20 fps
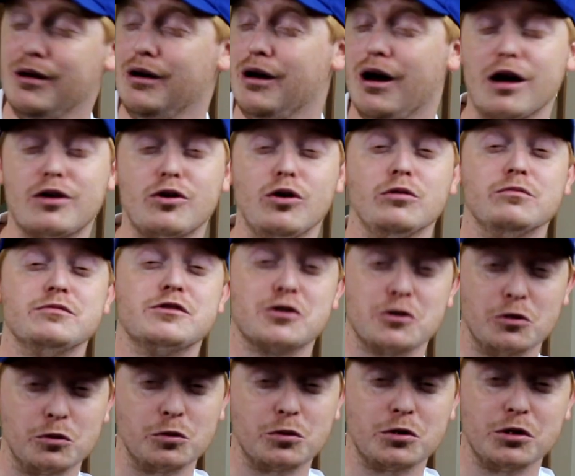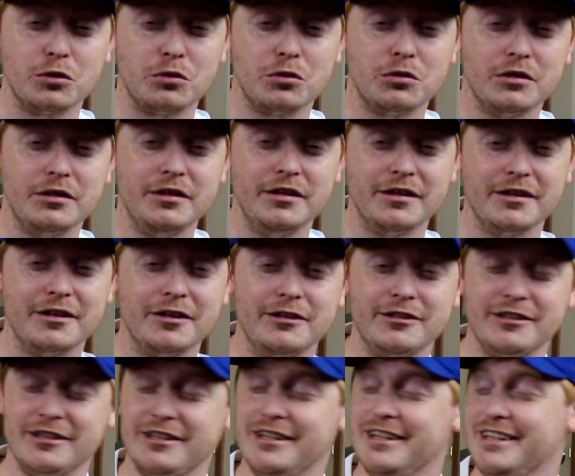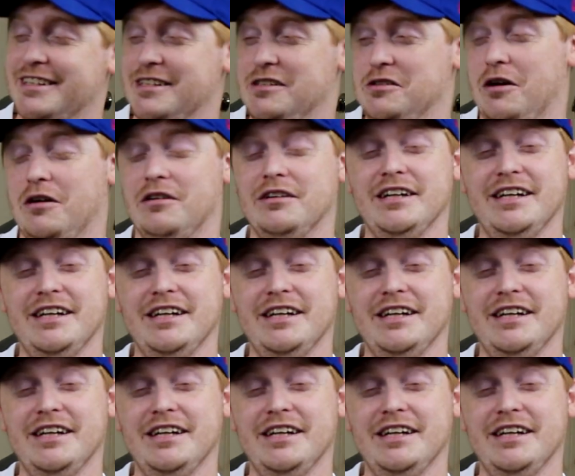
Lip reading: I call him Skittle Kill. You know,